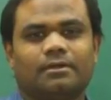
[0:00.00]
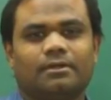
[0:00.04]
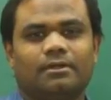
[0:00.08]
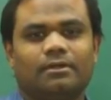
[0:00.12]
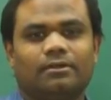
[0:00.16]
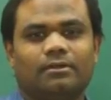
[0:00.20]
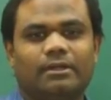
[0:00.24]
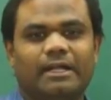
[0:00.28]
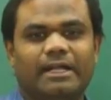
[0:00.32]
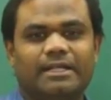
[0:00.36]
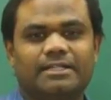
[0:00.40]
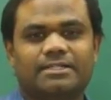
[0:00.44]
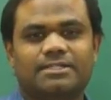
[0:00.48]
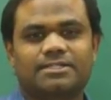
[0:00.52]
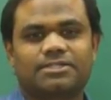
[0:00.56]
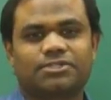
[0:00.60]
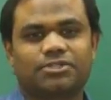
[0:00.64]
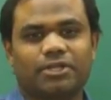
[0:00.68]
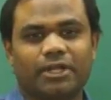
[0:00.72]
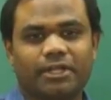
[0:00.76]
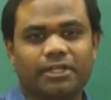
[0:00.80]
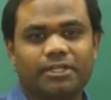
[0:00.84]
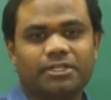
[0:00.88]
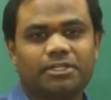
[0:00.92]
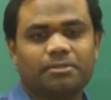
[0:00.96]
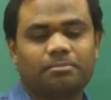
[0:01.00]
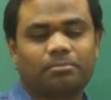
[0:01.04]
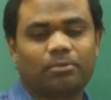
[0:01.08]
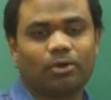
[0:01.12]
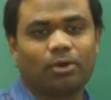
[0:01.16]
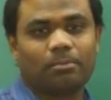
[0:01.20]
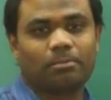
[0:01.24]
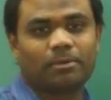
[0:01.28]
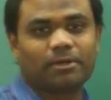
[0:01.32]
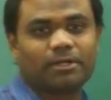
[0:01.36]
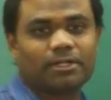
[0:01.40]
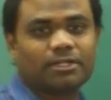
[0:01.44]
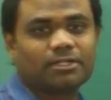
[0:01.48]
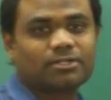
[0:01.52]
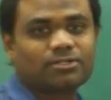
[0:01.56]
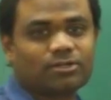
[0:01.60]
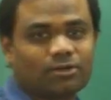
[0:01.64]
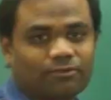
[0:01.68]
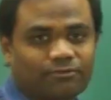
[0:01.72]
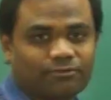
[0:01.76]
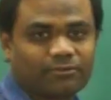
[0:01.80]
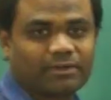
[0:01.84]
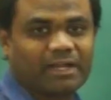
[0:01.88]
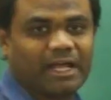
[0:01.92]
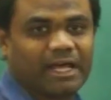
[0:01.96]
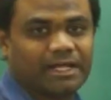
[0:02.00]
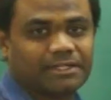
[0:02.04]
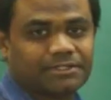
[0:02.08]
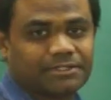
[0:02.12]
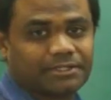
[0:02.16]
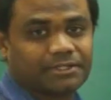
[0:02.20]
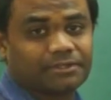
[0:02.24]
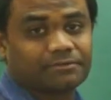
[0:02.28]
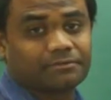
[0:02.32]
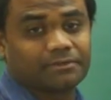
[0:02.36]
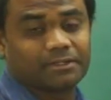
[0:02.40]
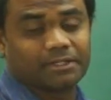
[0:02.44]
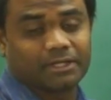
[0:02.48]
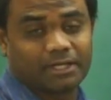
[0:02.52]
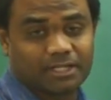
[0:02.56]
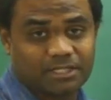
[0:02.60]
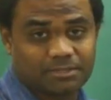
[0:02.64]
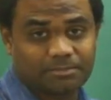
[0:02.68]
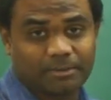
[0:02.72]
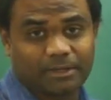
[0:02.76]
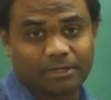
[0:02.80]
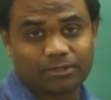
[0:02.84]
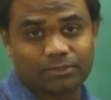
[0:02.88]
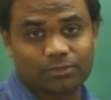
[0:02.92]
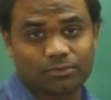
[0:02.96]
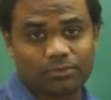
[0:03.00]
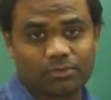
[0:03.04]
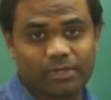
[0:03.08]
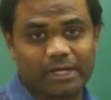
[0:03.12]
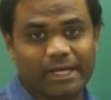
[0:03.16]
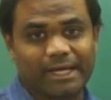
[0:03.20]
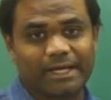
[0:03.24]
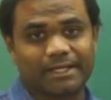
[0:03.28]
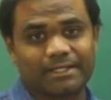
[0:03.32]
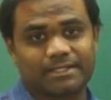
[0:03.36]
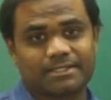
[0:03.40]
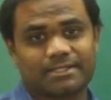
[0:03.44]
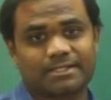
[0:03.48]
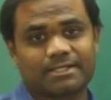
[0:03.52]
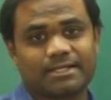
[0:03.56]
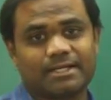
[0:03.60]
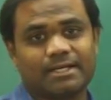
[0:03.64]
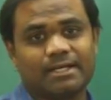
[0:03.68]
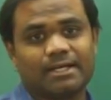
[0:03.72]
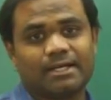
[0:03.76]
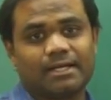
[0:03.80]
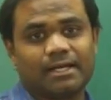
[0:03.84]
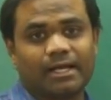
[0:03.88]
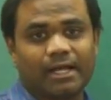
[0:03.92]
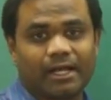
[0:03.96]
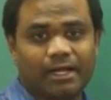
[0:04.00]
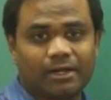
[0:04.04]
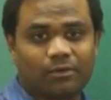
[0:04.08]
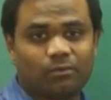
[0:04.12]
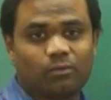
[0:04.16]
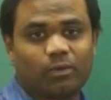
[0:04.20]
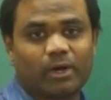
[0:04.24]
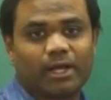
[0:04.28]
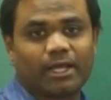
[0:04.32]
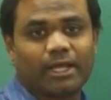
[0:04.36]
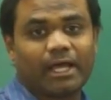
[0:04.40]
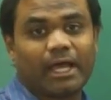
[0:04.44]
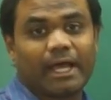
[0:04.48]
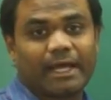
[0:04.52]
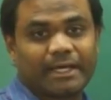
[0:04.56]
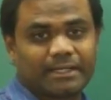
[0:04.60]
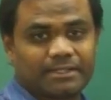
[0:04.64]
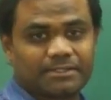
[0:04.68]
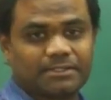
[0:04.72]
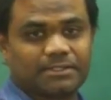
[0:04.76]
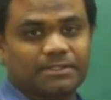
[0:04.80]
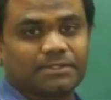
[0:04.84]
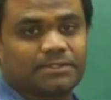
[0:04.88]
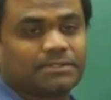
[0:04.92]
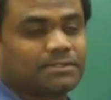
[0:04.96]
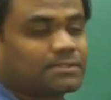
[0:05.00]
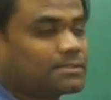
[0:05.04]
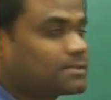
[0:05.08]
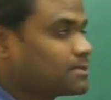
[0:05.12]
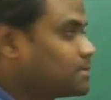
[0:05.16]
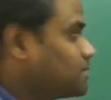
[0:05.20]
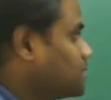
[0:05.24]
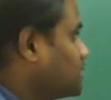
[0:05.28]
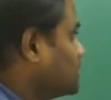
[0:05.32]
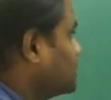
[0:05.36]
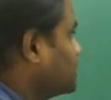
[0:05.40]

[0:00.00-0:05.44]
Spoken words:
Now let's study the properties of tangent with respect to x and y axis.